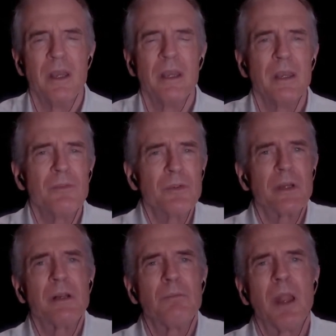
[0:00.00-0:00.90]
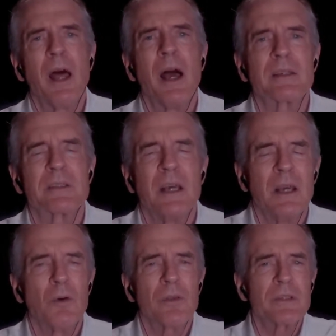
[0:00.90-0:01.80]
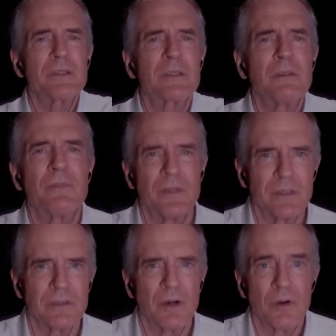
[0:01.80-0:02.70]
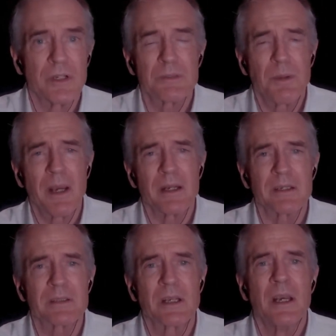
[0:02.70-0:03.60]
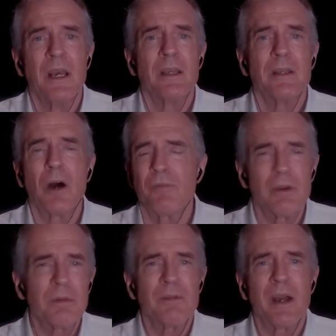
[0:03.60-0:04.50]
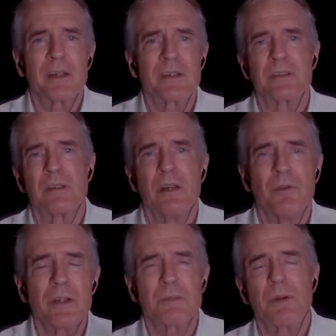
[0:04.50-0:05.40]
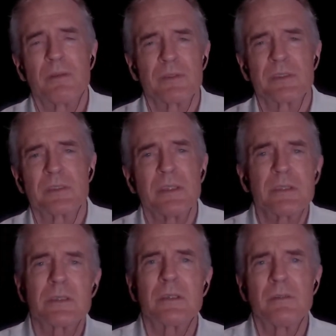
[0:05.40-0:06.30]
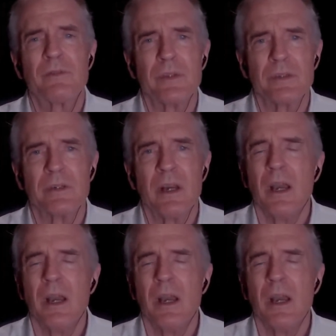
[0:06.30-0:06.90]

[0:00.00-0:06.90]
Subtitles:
If you tell blacks, well, this is good for you, or Hispanics, affirmative action, racial preferences, this is good for you,